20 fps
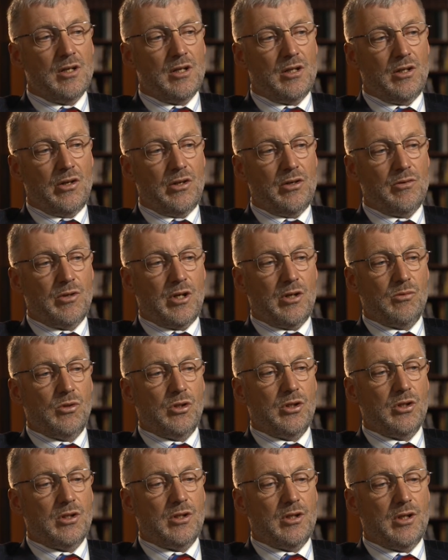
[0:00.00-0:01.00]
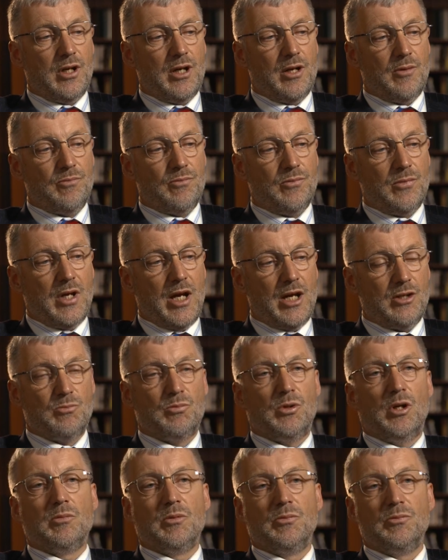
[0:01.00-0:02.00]
A lot of our work has
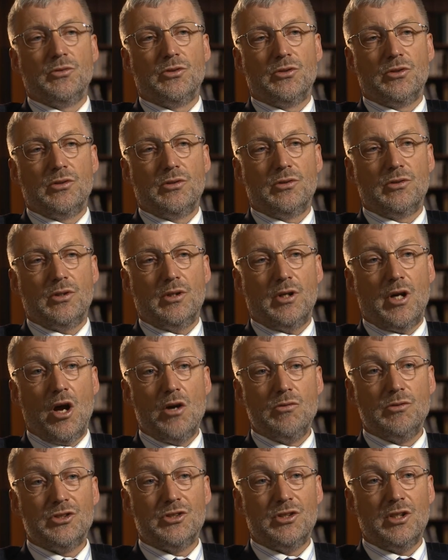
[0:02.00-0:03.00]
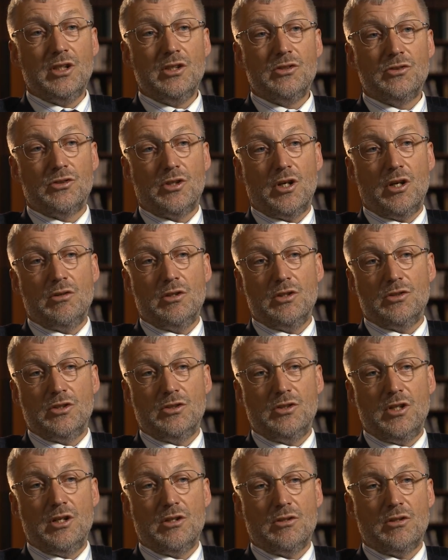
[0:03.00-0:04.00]
problems overseas, so it's a
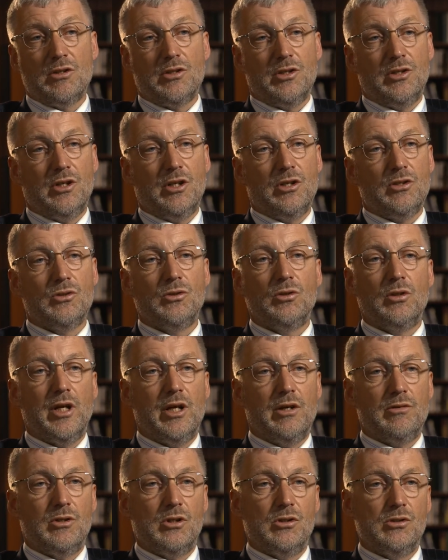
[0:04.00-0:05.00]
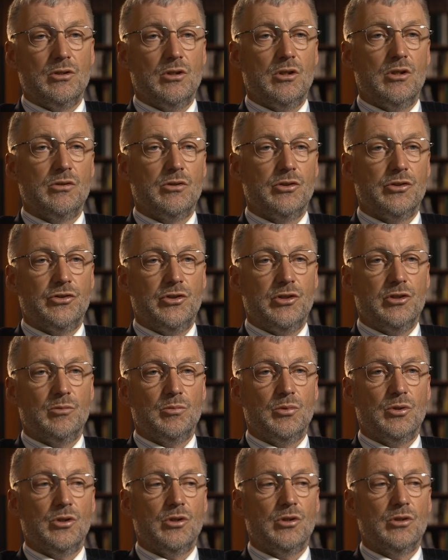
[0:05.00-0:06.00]
10 o'clock at night call out of Hong Kong or
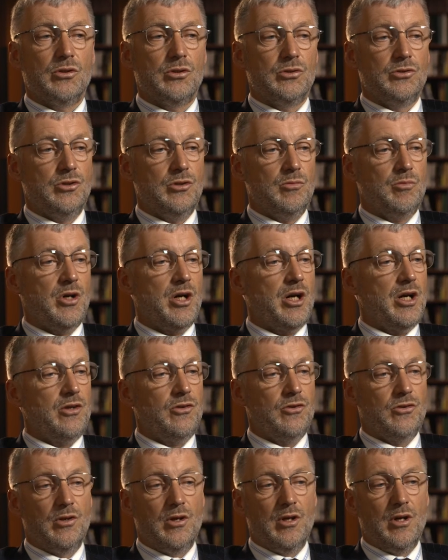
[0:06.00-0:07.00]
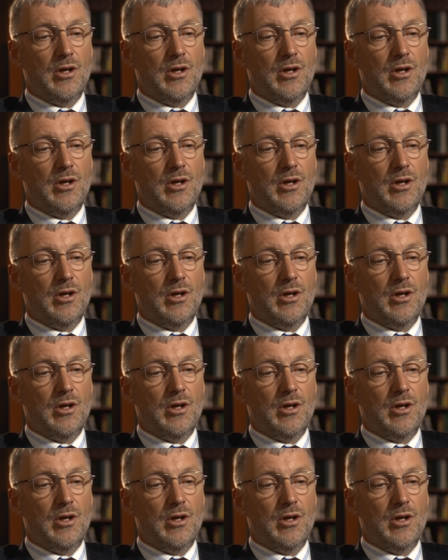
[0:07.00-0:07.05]
Singapore or Dubai's.